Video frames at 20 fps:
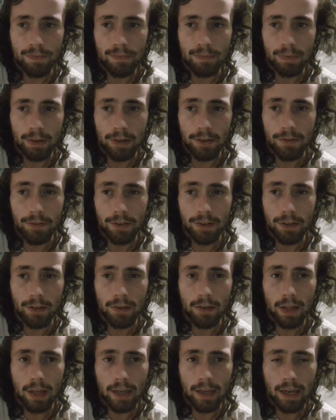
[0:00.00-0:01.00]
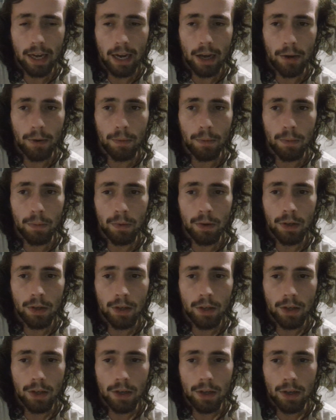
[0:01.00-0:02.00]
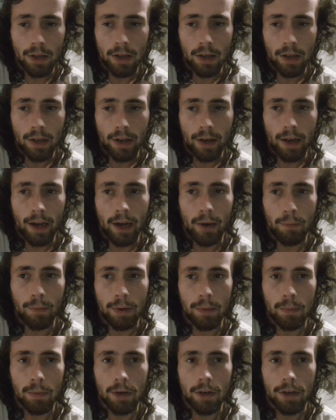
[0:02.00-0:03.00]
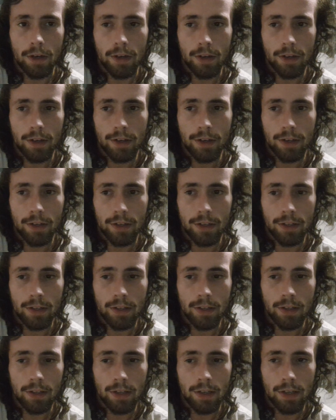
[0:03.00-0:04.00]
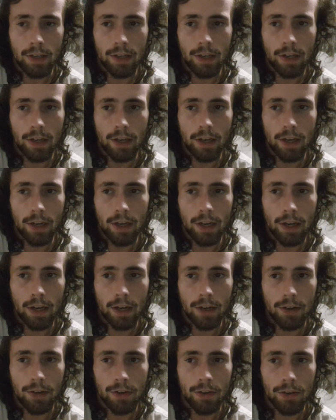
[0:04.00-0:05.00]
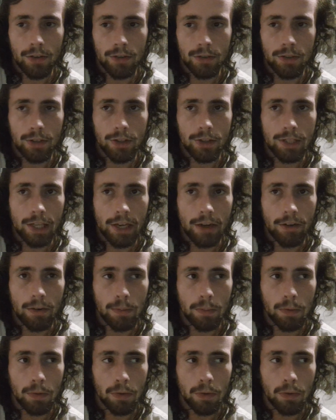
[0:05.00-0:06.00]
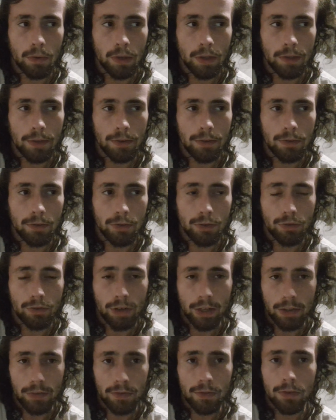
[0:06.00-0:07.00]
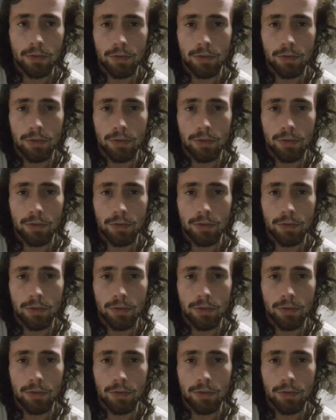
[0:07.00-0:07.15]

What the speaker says: I feel like, how we work in under terrible and stressful